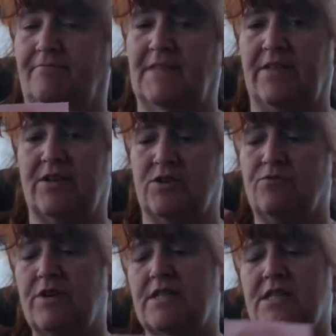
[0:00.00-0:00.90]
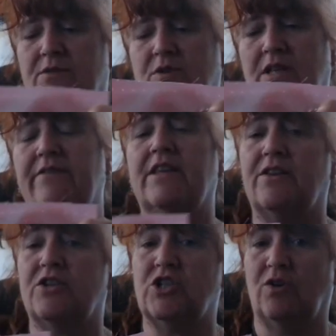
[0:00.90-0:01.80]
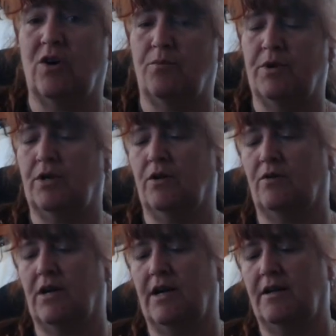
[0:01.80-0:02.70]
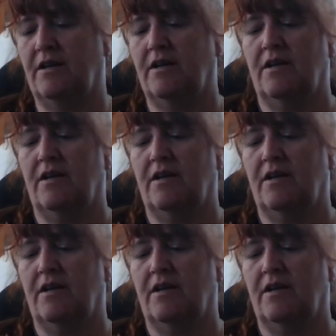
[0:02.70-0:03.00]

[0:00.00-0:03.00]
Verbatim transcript: Now there's a reason that we're leaving the other two open, okay?